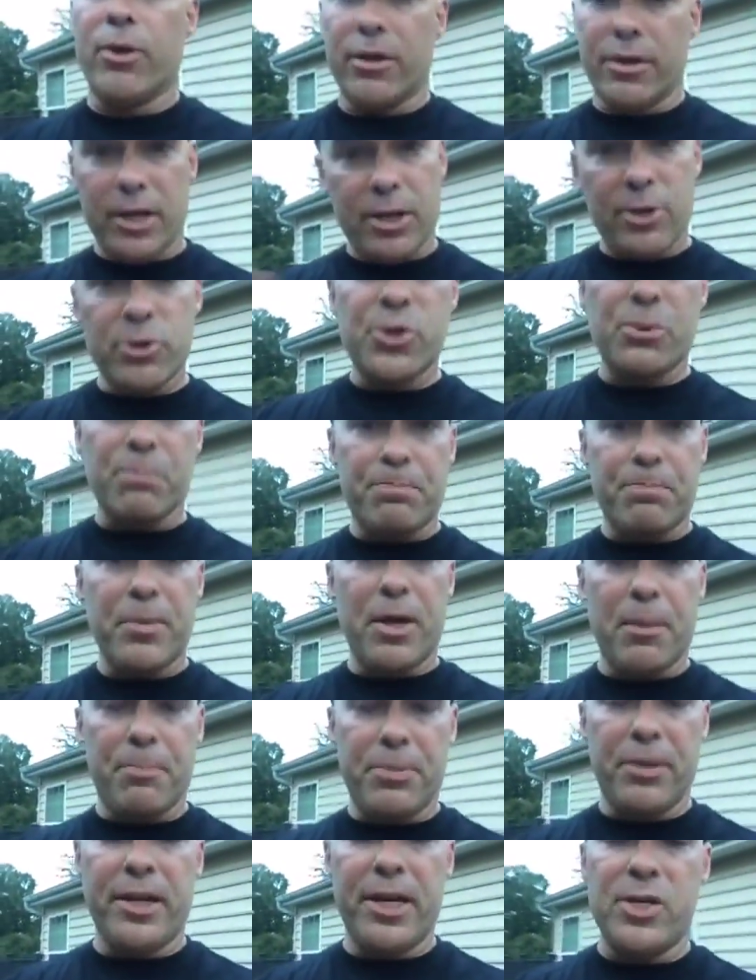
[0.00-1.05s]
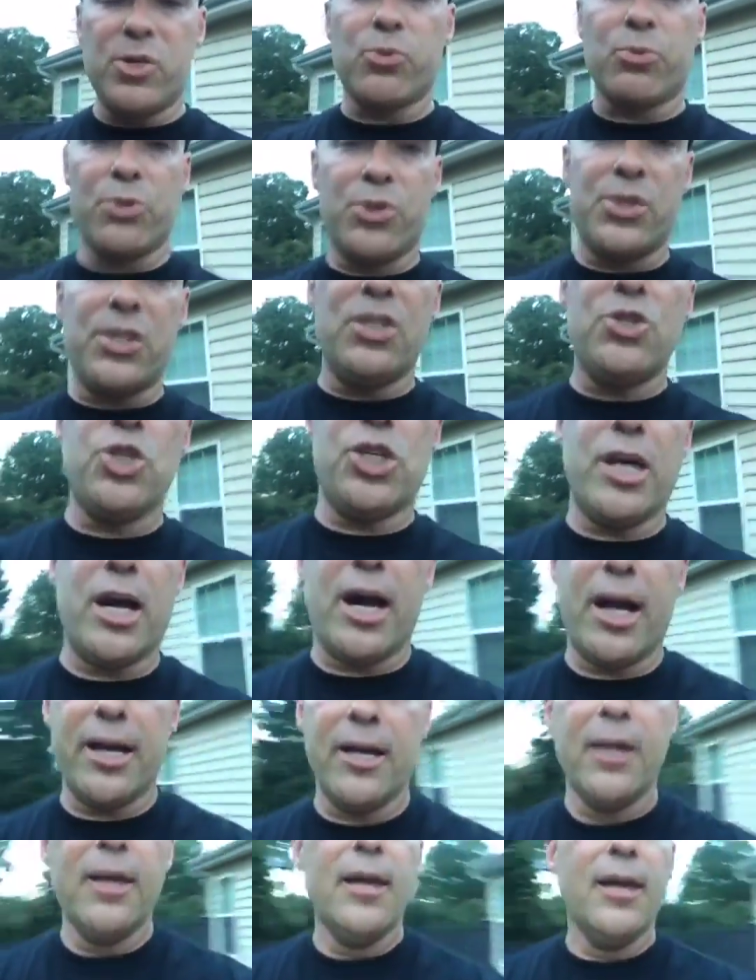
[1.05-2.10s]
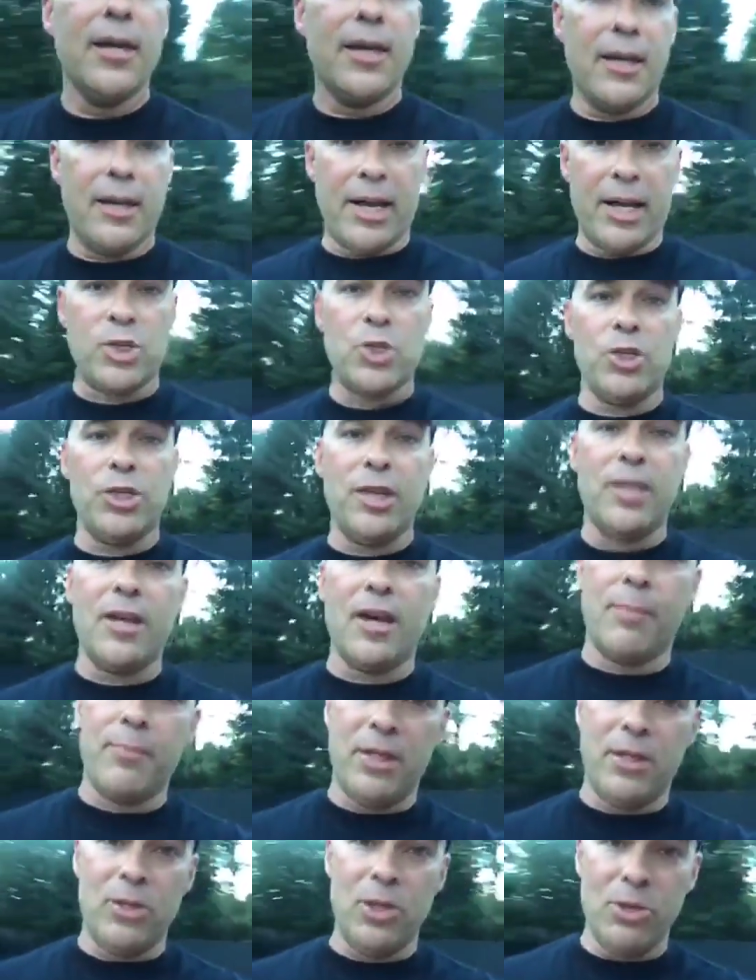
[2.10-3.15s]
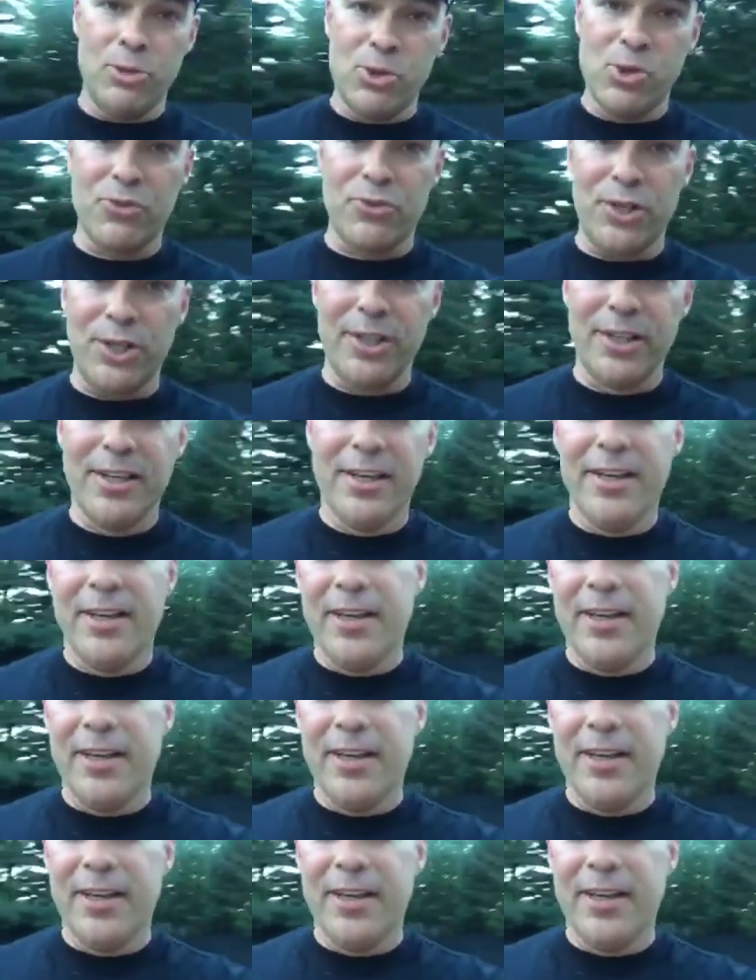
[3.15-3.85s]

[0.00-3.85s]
well, here's a place where CGI can actually come in useful.